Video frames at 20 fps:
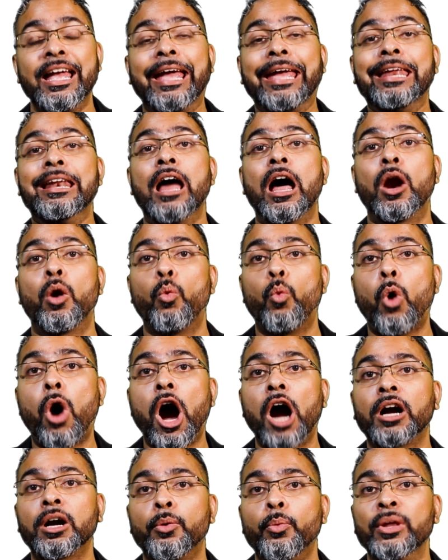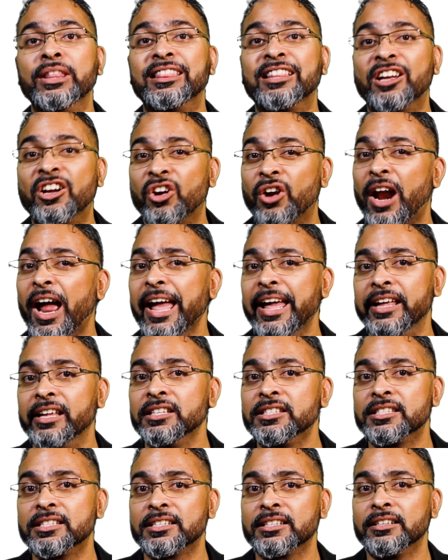in our walk with
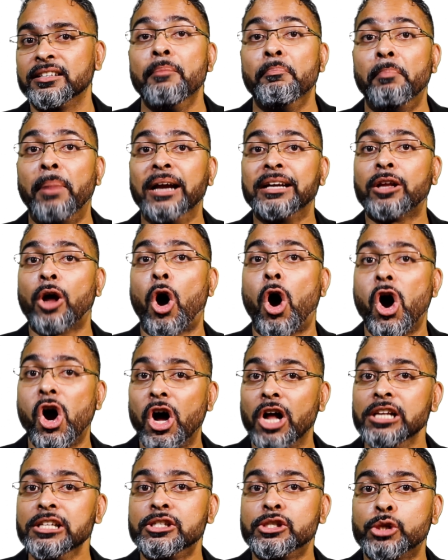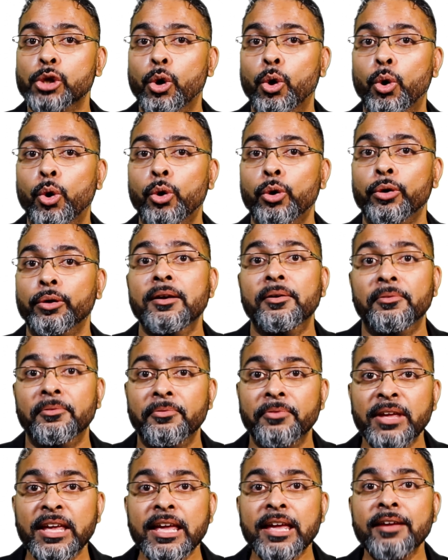Christ, but also
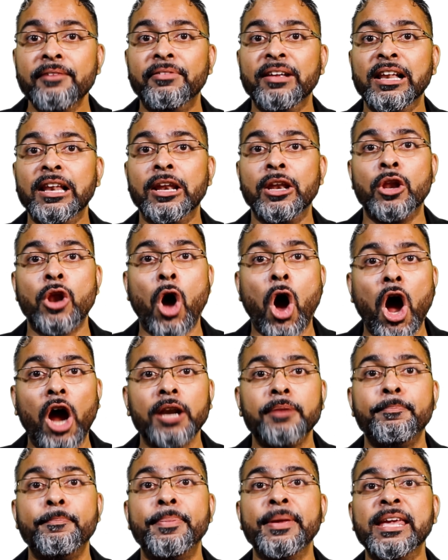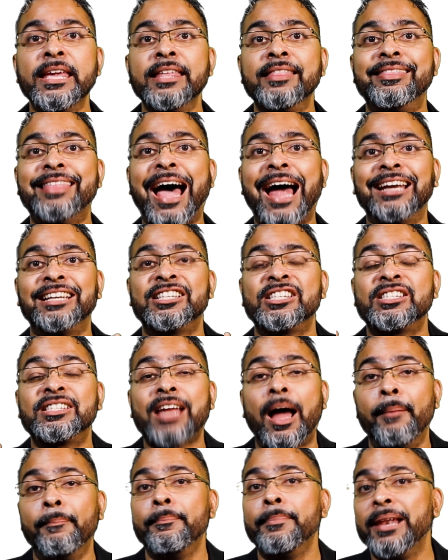we will not be that
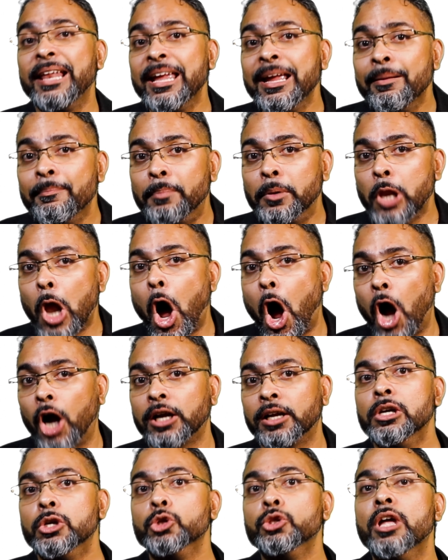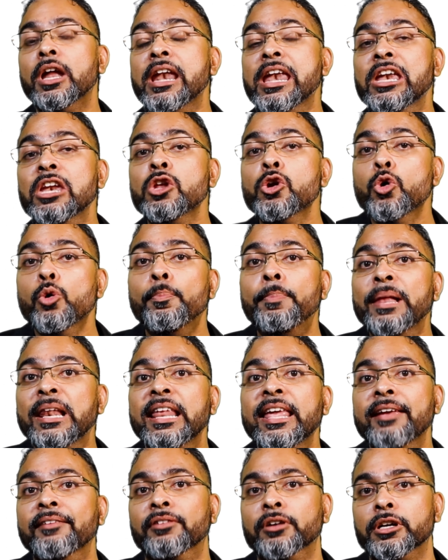stumbling block to the new
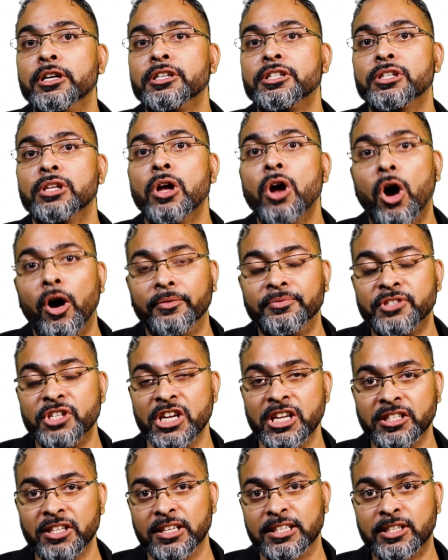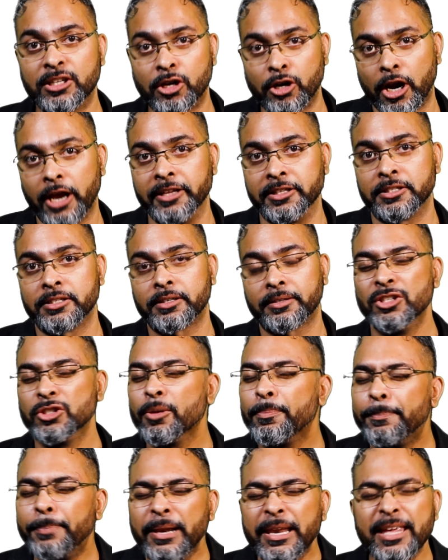believers of Jesus Christ. So
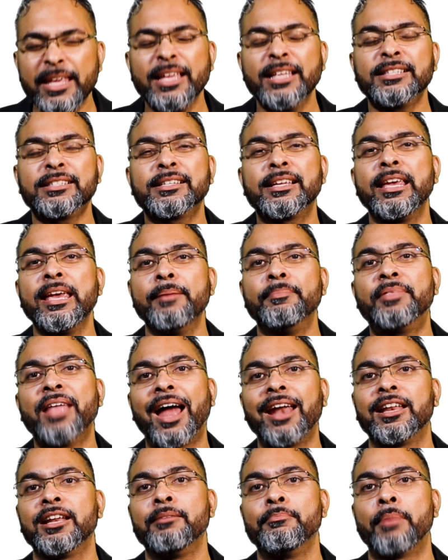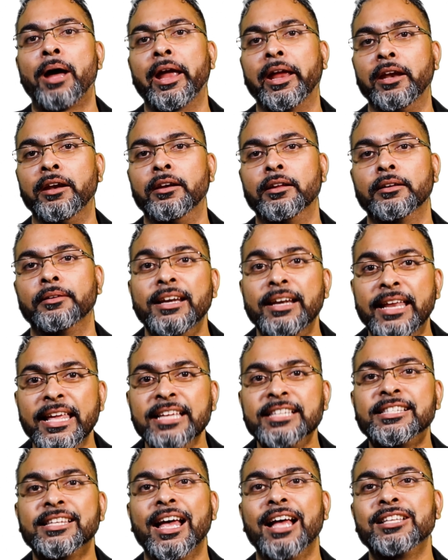please keep that in mind
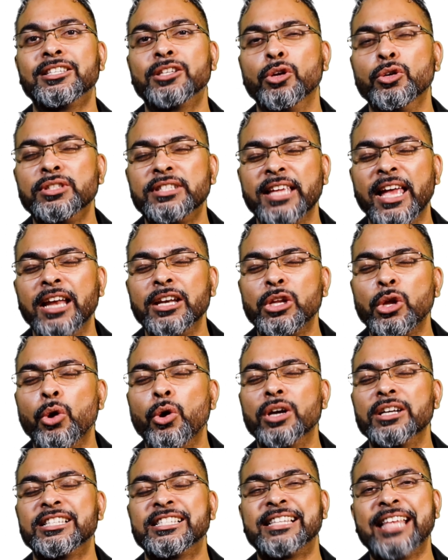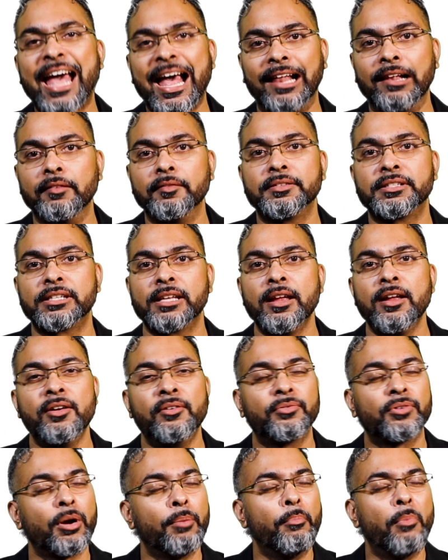disassociate yourselves
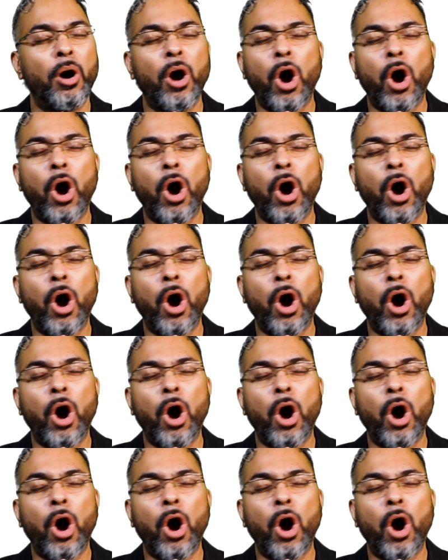from